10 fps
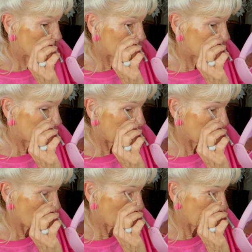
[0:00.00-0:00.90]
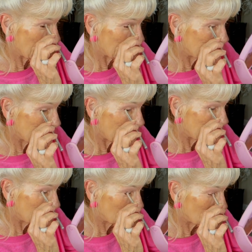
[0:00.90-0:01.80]
the same on this side.
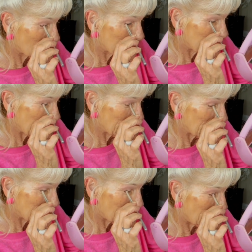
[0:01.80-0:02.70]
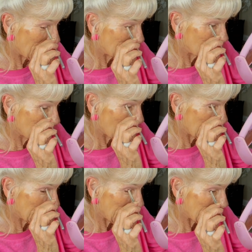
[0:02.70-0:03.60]
Start down at the base of my
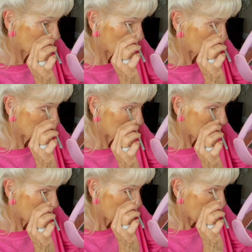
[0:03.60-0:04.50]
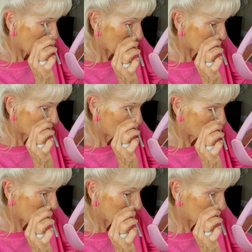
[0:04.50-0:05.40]
lashes and
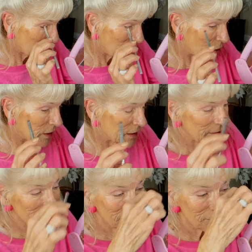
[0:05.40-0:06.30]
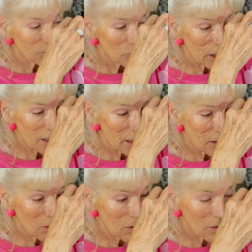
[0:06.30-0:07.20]
just put it right
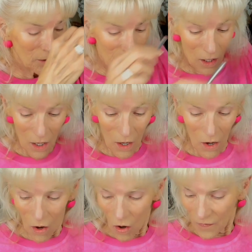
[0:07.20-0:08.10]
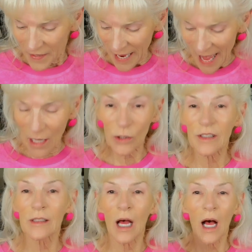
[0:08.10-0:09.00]
there on the
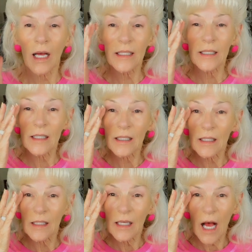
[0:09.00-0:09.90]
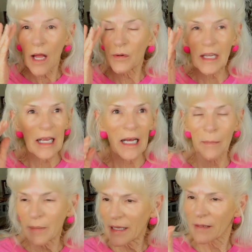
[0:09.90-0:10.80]
outside. I only
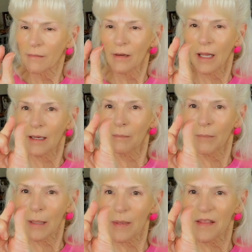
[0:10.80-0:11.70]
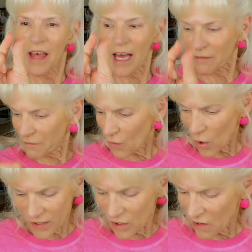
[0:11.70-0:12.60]
come in like maybe that
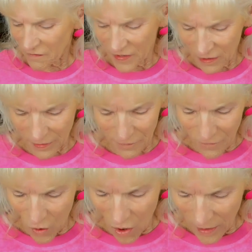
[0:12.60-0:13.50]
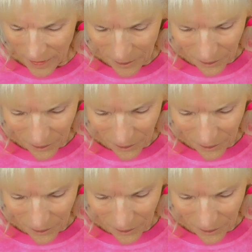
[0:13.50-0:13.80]
far, not very far.